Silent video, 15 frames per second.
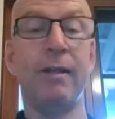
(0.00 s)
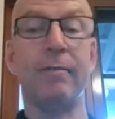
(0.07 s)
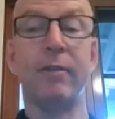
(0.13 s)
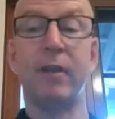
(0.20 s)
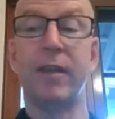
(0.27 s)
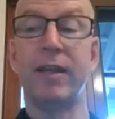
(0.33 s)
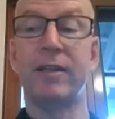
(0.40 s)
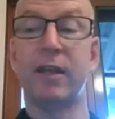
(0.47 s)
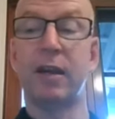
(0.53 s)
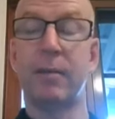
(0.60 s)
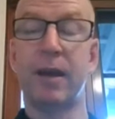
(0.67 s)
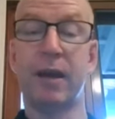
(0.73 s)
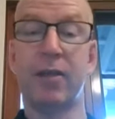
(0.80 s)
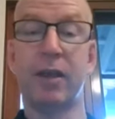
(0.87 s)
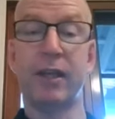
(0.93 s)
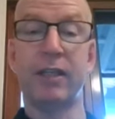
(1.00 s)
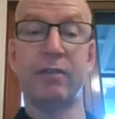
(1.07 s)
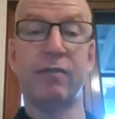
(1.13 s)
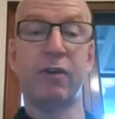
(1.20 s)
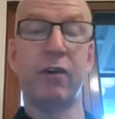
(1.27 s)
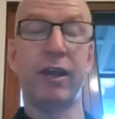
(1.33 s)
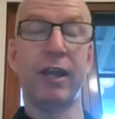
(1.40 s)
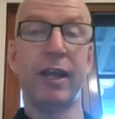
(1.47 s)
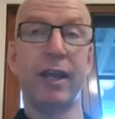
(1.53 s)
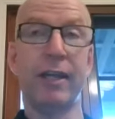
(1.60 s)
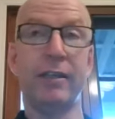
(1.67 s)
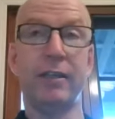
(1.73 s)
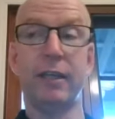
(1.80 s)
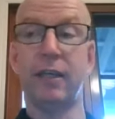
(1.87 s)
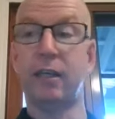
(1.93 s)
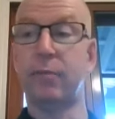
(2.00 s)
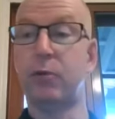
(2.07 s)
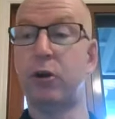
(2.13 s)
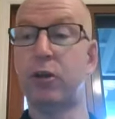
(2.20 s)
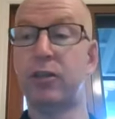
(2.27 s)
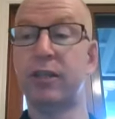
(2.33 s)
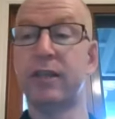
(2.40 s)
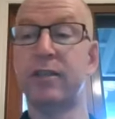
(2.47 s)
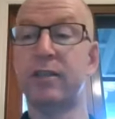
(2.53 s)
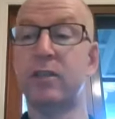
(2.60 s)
then that's going to make things very easy in the process.